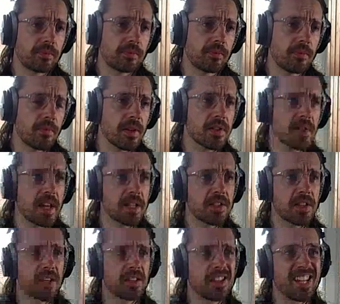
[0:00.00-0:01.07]
So that's
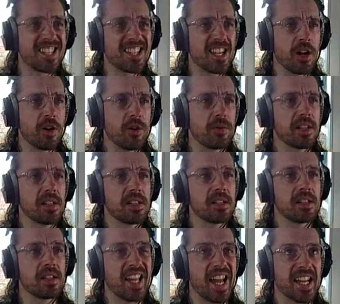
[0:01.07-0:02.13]
the only
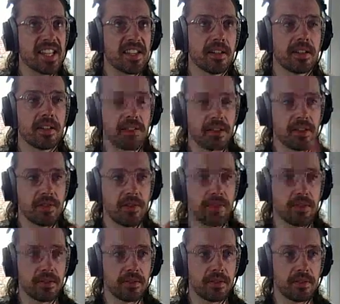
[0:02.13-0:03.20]
getter that's on
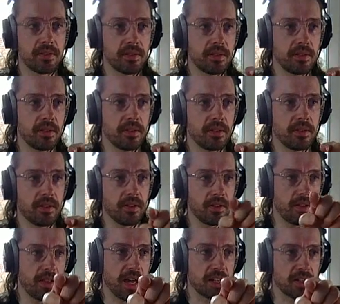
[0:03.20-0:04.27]

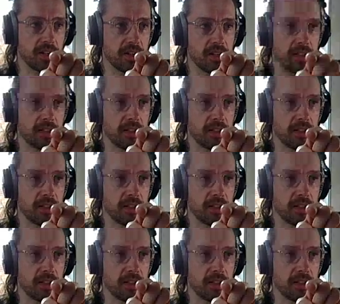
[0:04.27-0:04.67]
that side.